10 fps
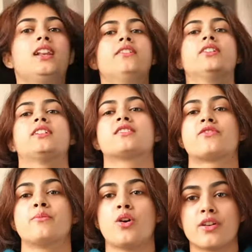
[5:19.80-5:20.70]
I love it. It's
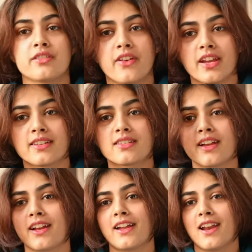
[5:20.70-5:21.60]
from North Face
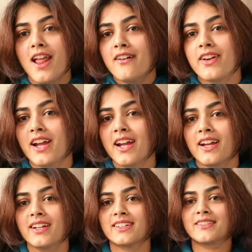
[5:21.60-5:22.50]
and I love
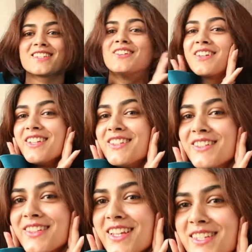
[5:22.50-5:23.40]
it. It's so
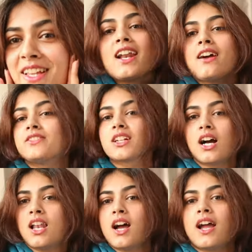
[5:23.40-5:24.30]
cute. I love the
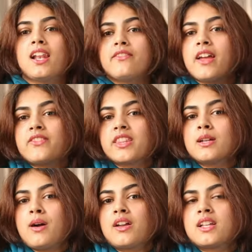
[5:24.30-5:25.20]
color. I love
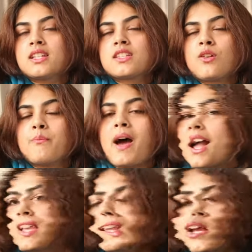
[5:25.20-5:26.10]
everything about it. It's so baggy.